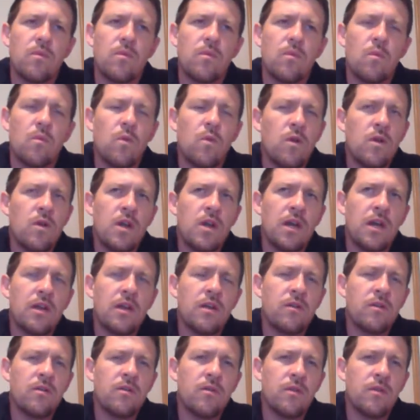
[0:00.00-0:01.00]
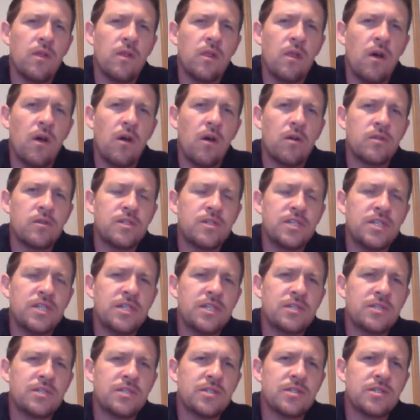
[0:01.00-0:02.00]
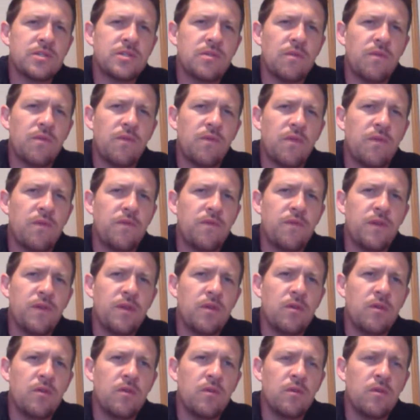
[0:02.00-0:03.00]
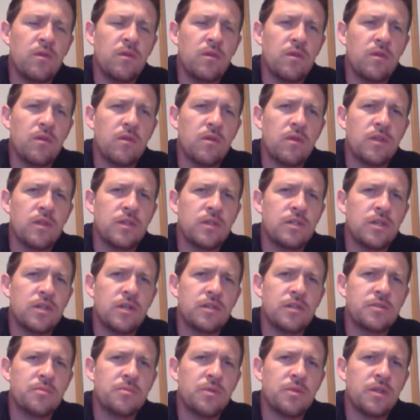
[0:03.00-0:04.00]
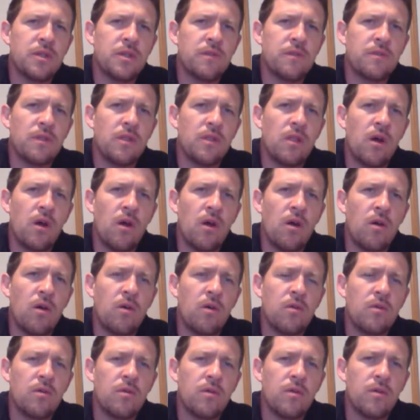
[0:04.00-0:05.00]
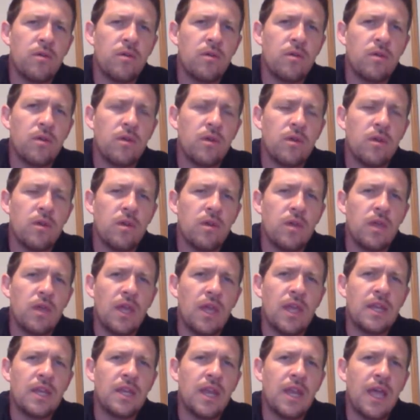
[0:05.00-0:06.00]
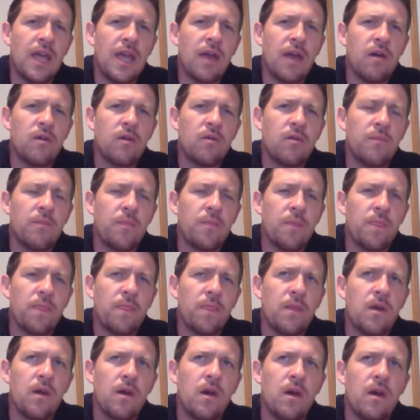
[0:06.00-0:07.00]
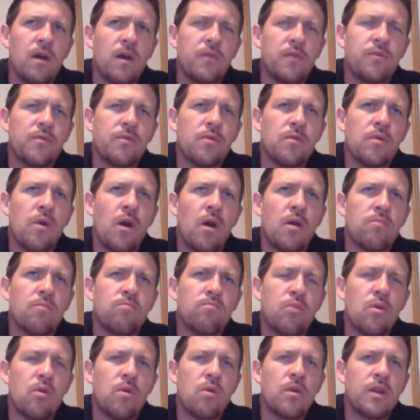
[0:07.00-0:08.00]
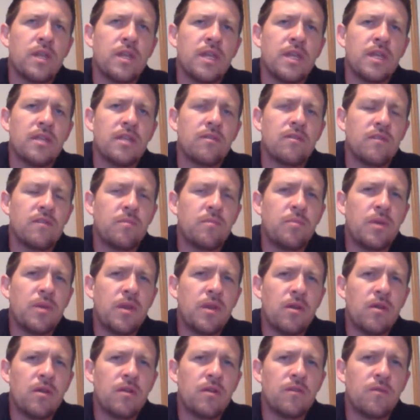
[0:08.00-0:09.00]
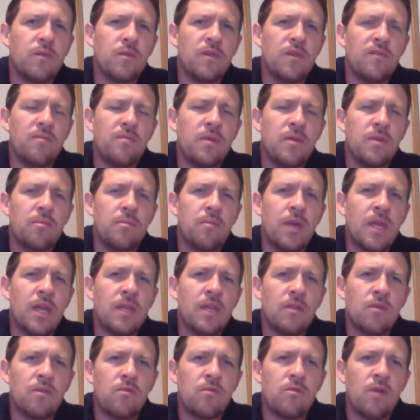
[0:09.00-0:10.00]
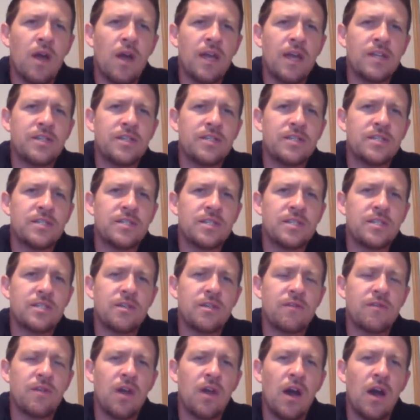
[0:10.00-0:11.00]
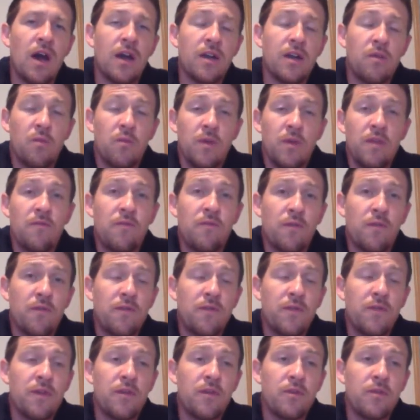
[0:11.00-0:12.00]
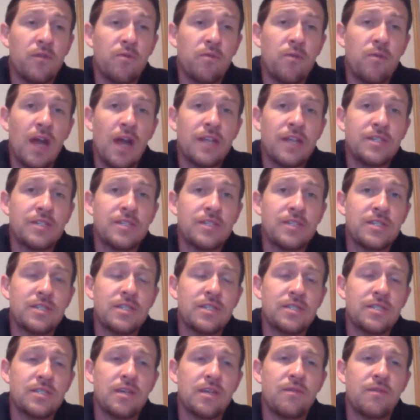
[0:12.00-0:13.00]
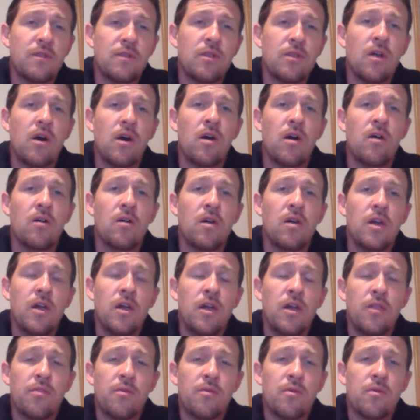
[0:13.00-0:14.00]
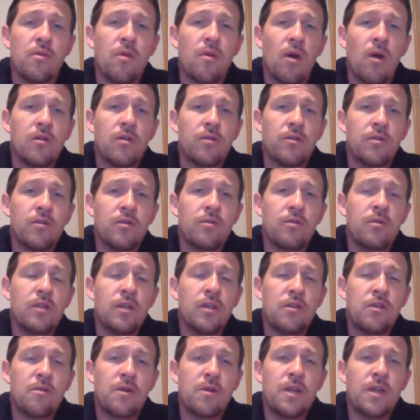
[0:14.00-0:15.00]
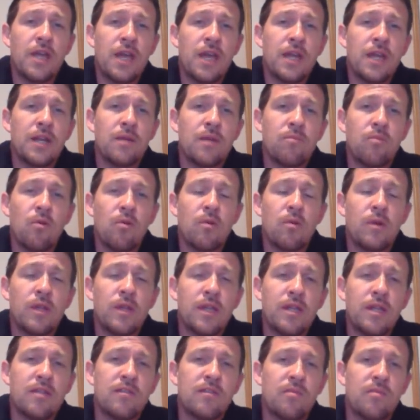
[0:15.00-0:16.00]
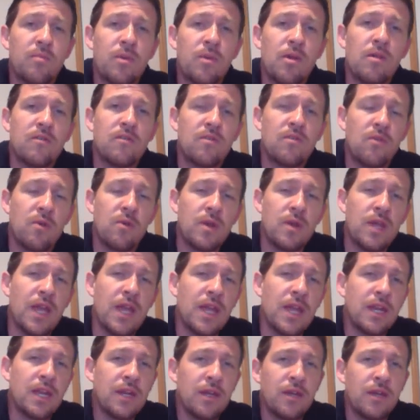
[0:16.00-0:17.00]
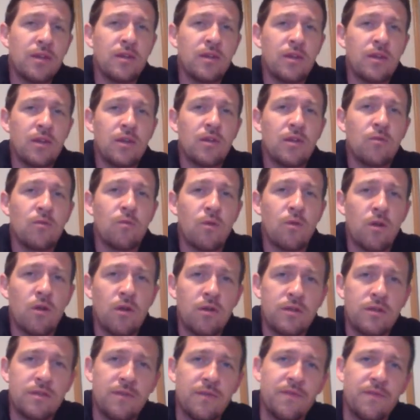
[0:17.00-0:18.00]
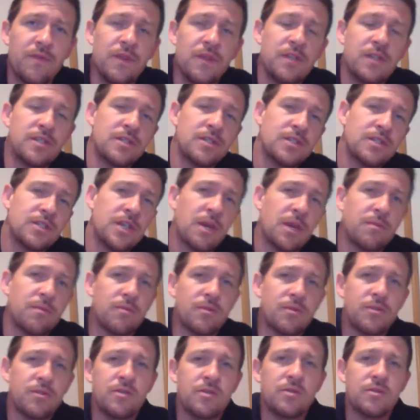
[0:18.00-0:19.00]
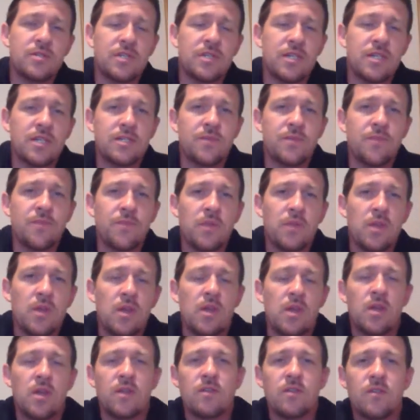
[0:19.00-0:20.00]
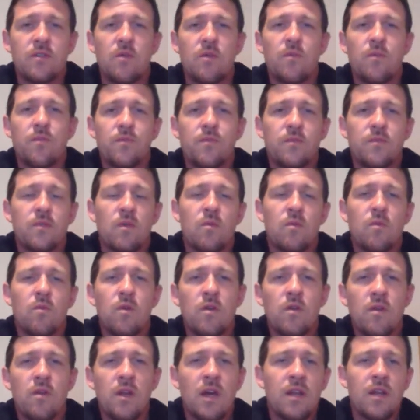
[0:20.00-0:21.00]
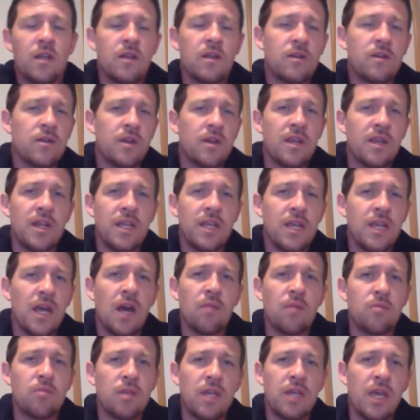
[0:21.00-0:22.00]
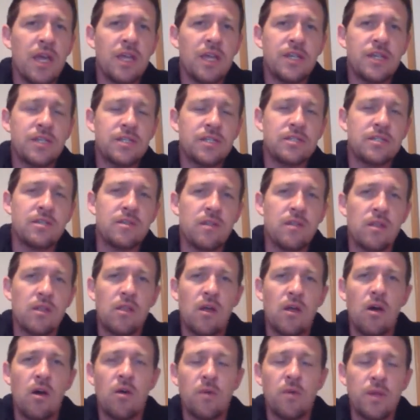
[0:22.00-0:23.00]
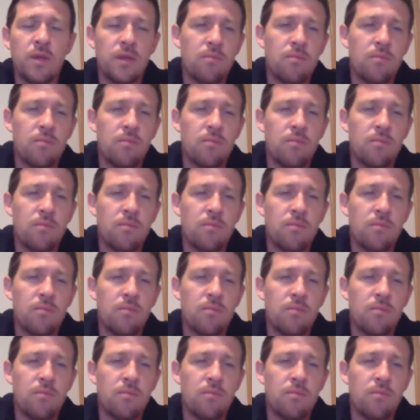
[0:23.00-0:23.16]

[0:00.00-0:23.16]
we're not under the law. Jesus fulfilled the judgment of the law. And now, uh, through our born again spirits, we've been made the righteousness of God and we fulfill the righteousness of the law through our newly created born again spirits created unto good works Ephesians chapter 2 says so so we're not under any obligation to the law any